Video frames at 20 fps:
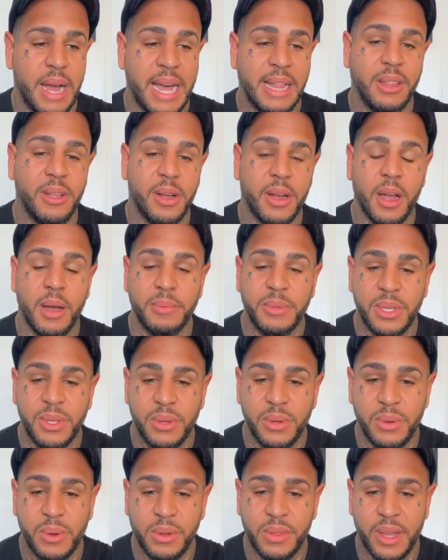I look up
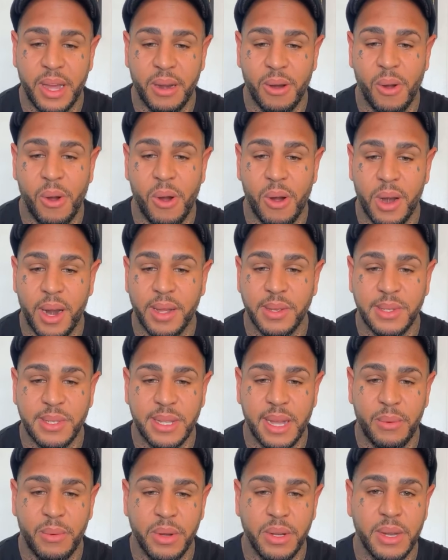to that are artists
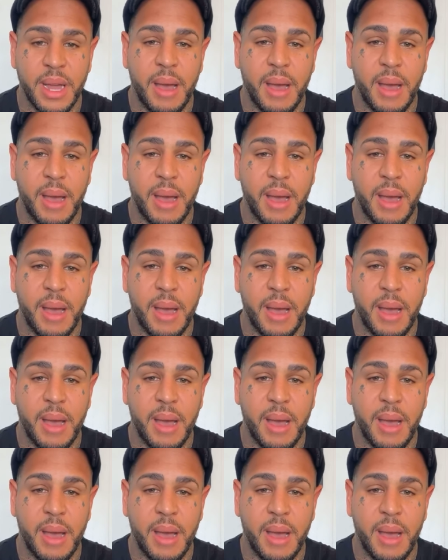that would